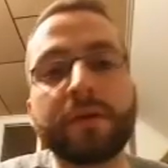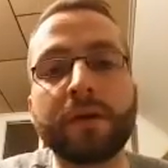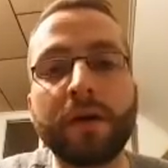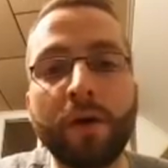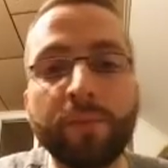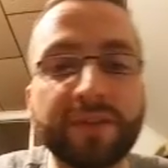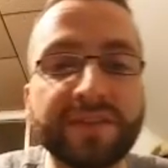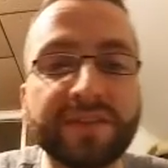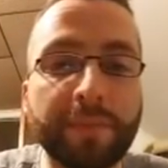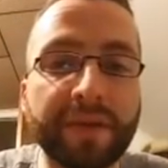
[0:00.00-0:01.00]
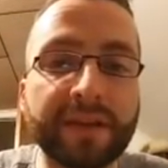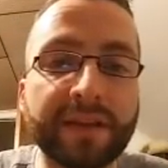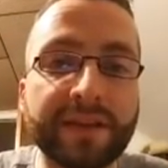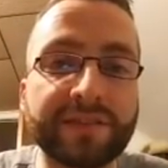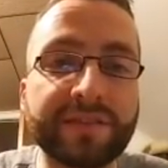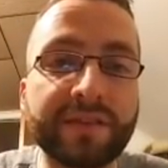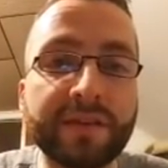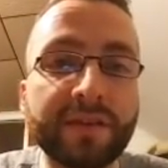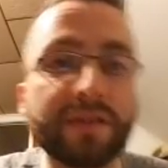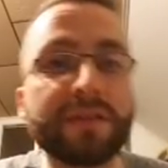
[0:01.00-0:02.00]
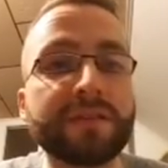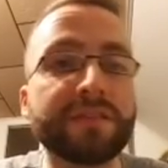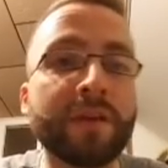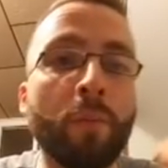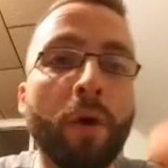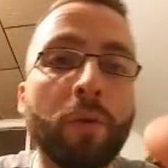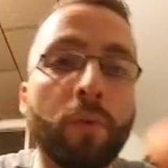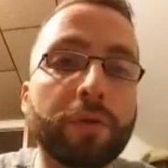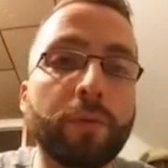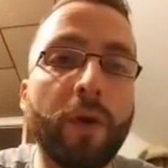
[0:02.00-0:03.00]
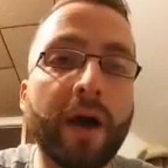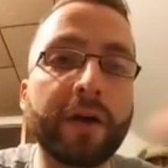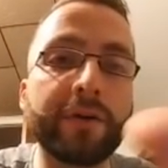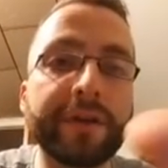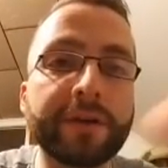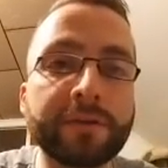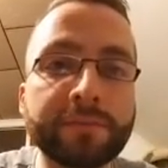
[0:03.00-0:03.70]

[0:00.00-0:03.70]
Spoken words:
Hopefully something at least somewhat worthwhile here.